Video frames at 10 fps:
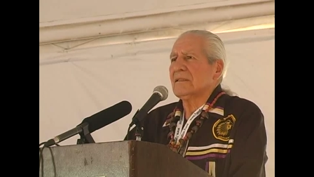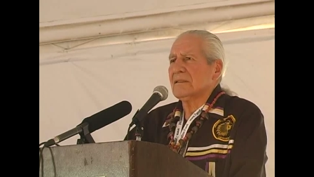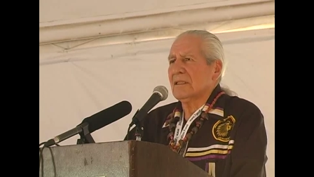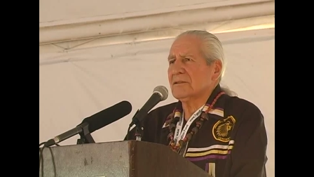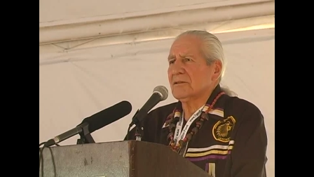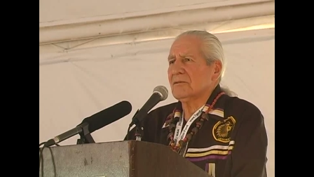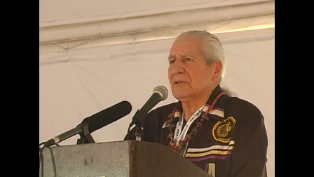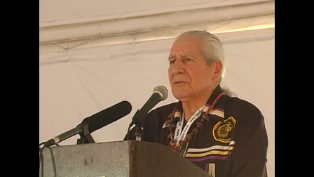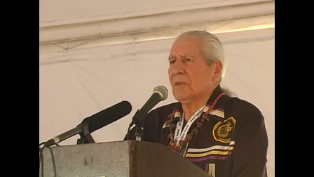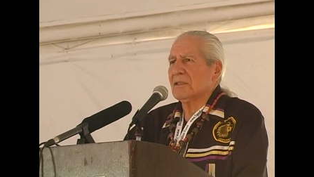It's your
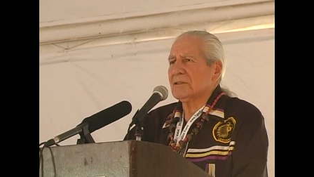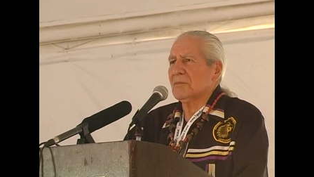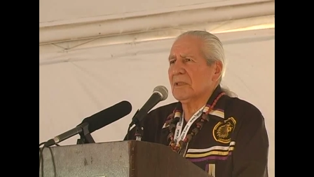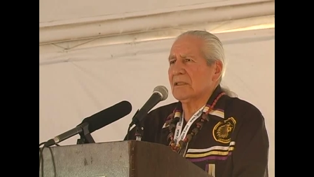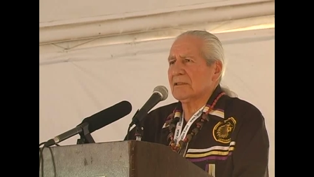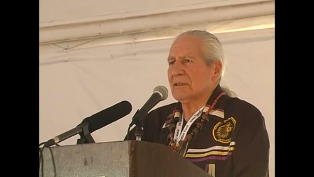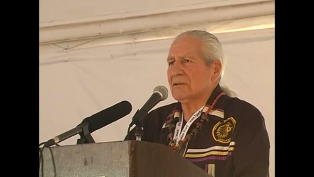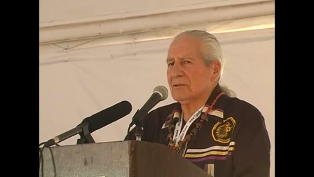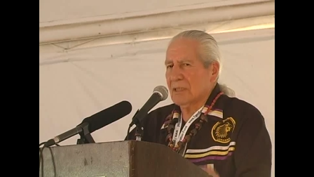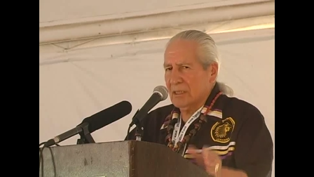responsibility.
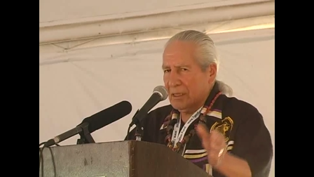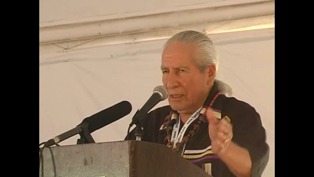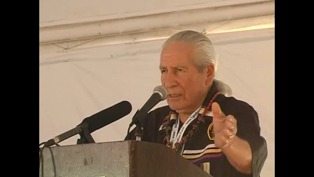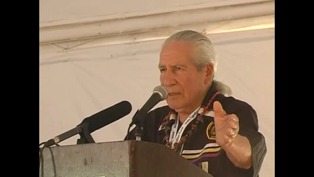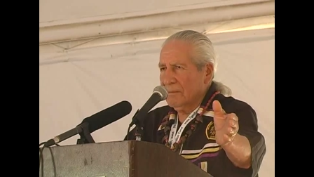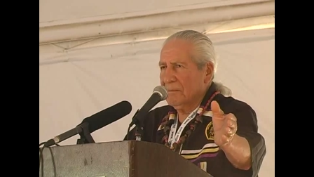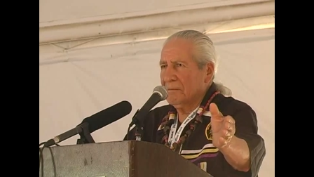You take care of them.